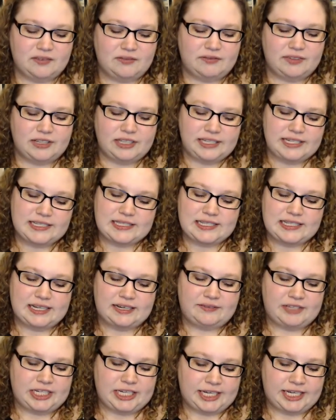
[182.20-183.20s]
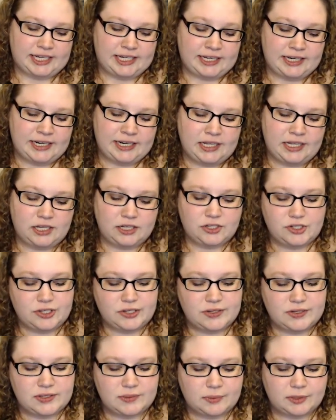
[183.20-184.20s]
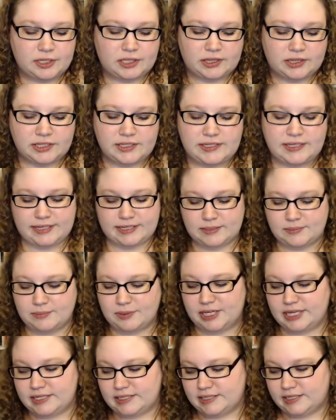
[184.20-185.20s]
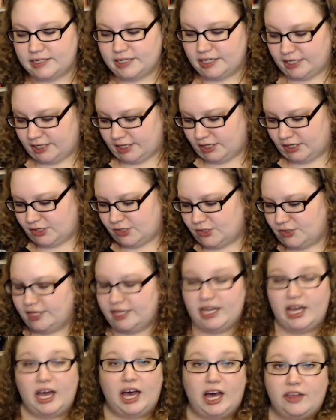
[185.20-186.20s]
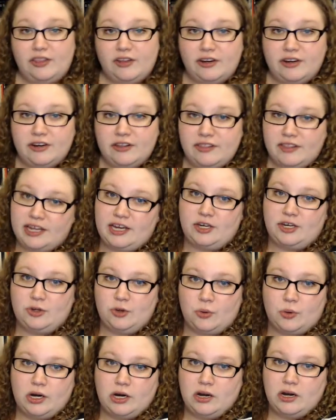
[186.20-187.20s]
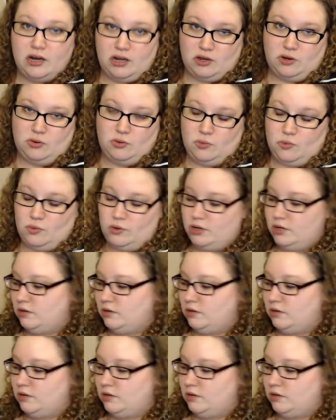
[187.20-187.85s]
Feliz Navidad. Choose a book that takes place in a country other than your own.